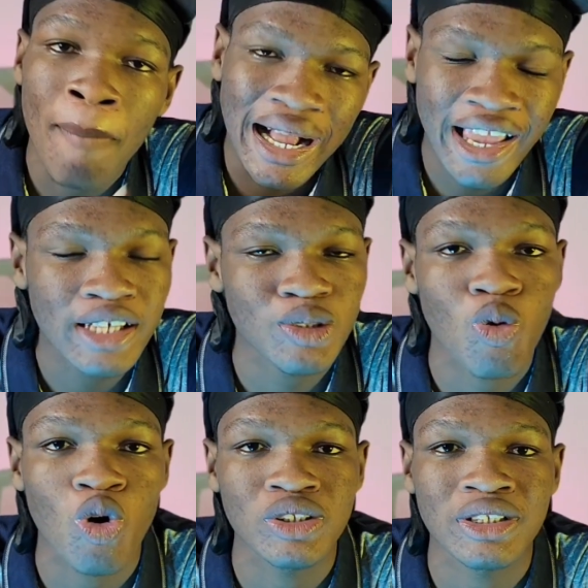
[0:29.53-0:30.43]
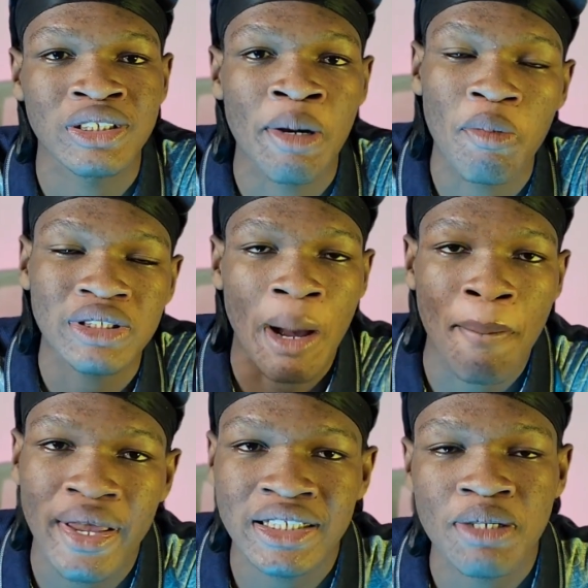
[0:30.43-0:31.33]
But guess what? The most
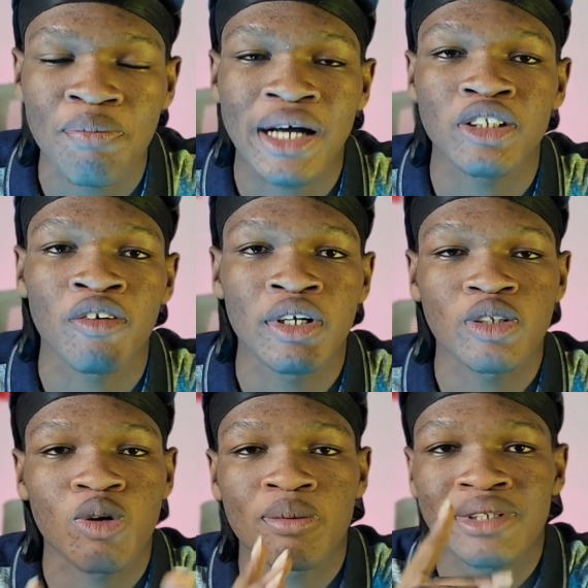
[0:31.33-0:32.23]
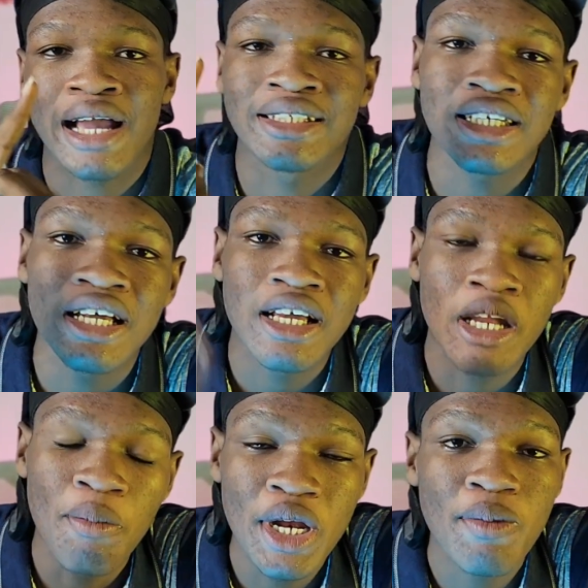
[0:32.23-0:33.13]
amazing part of this website,
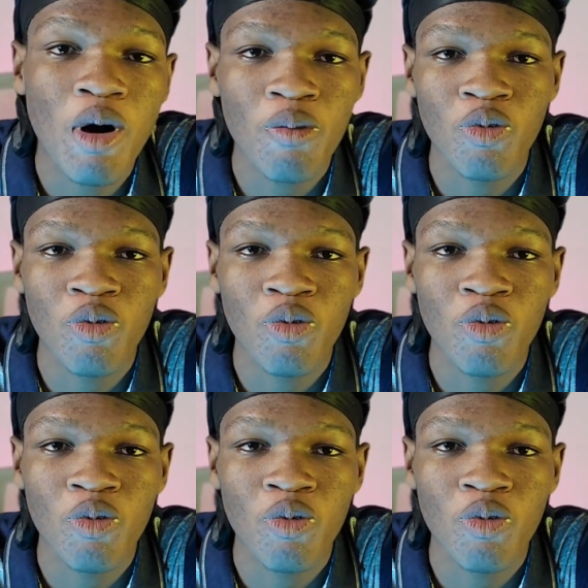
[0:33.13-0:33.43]
the minimum